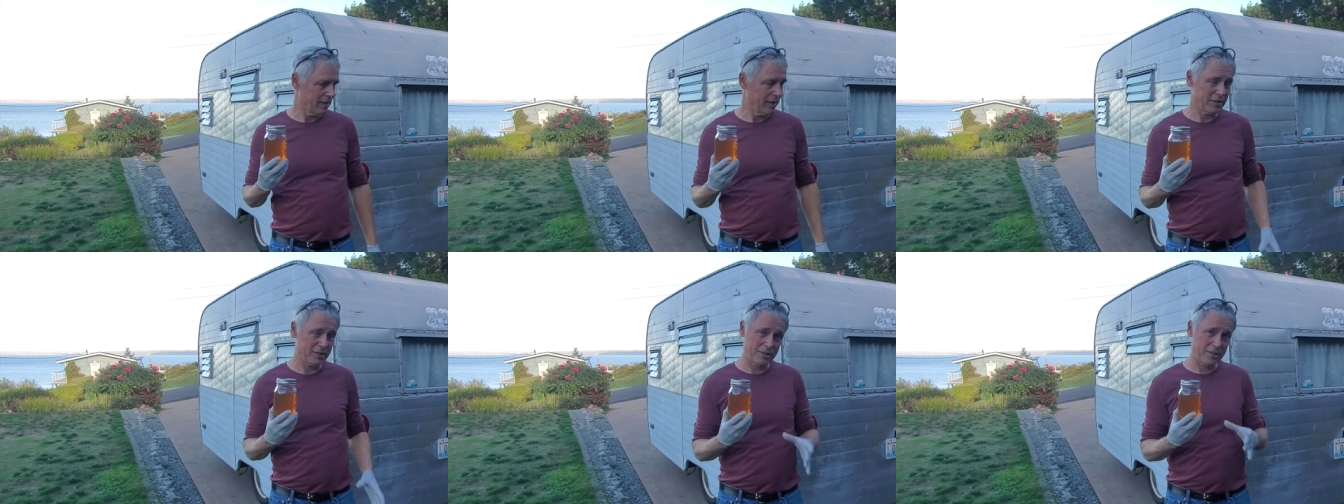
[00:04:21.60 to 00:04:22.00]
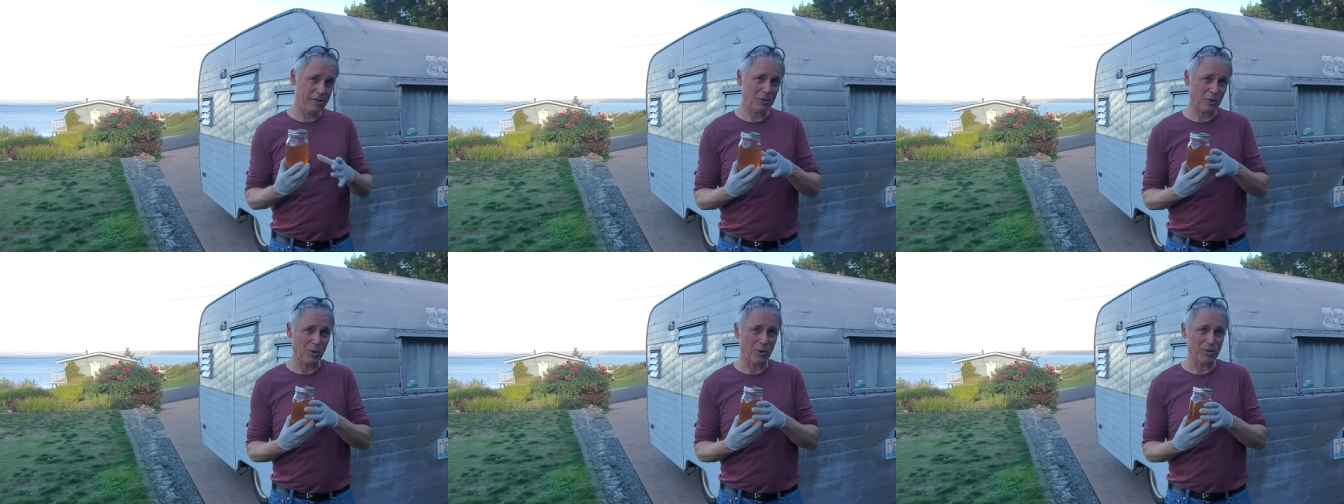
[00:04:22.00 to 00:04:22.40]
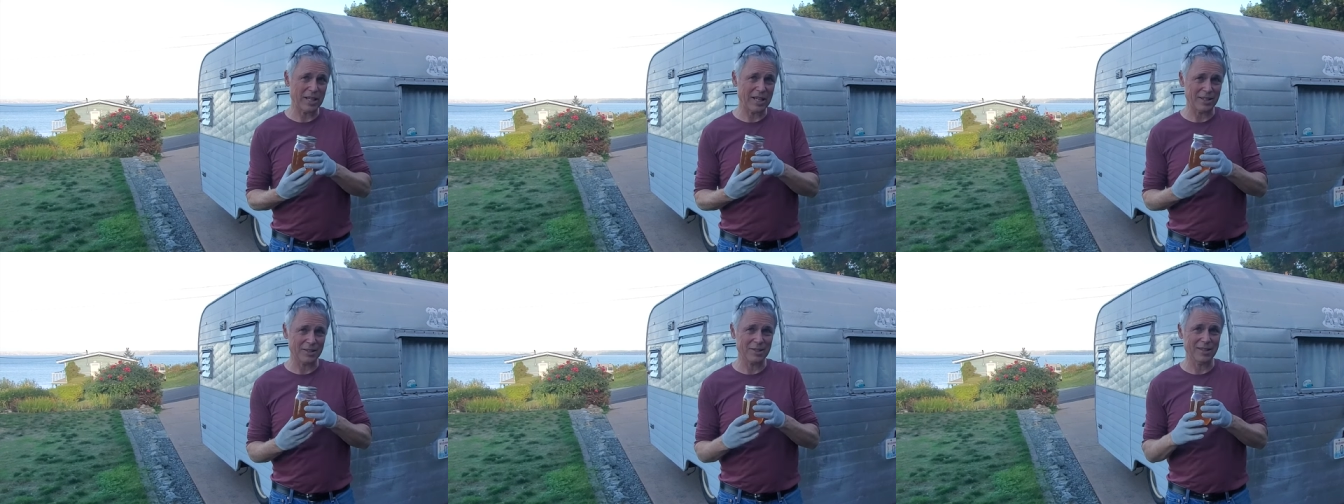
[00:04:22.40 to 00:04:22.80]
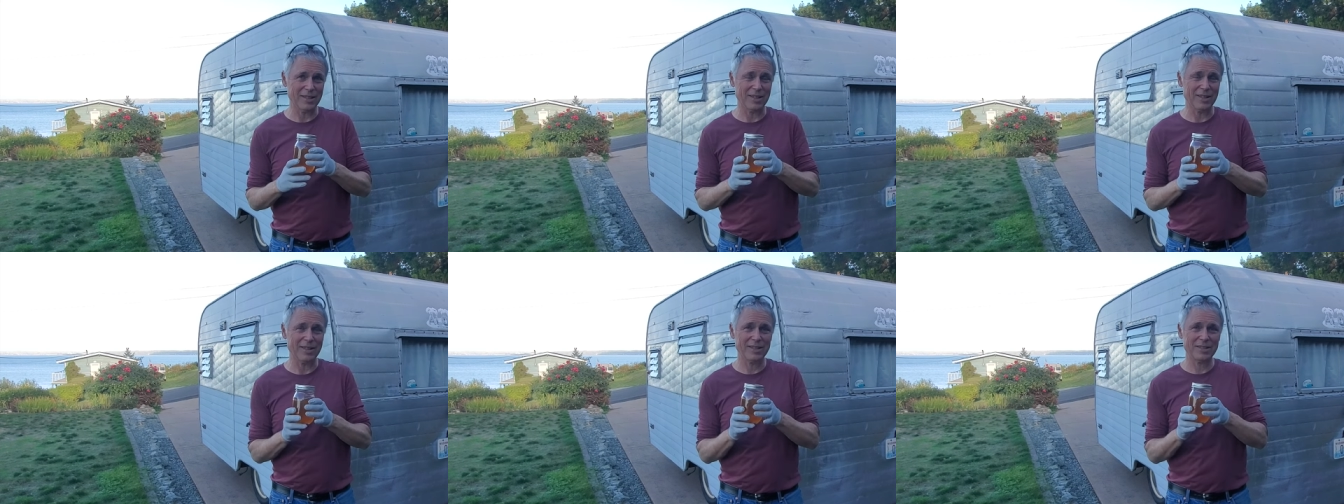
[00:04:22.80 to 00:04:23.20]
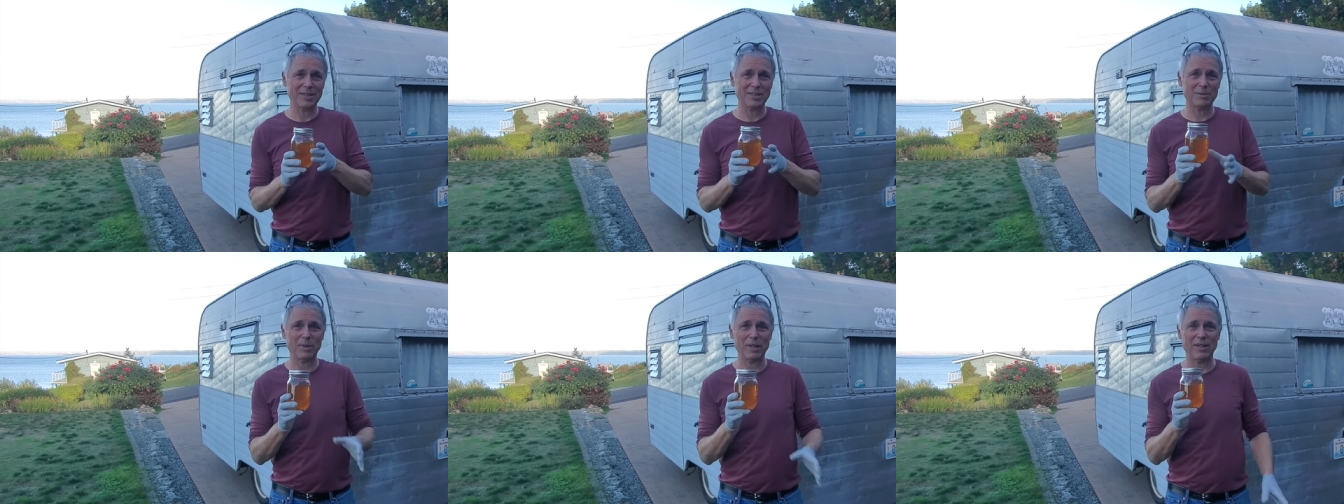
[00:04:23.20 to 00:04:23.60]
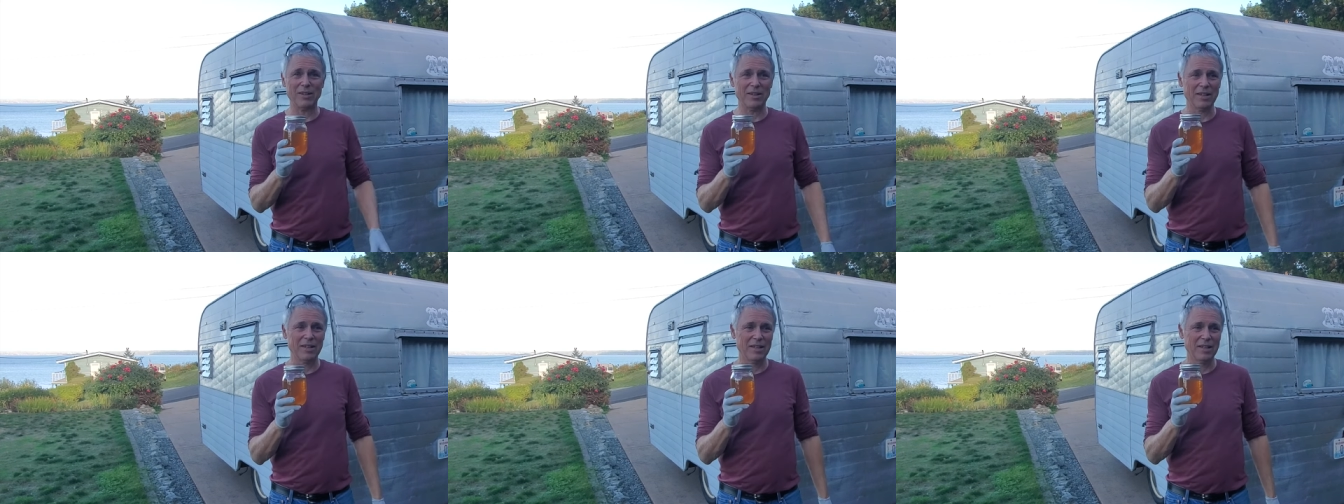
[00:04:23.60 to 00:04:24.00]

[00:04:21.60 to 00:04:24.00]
It's still cold actually. This is about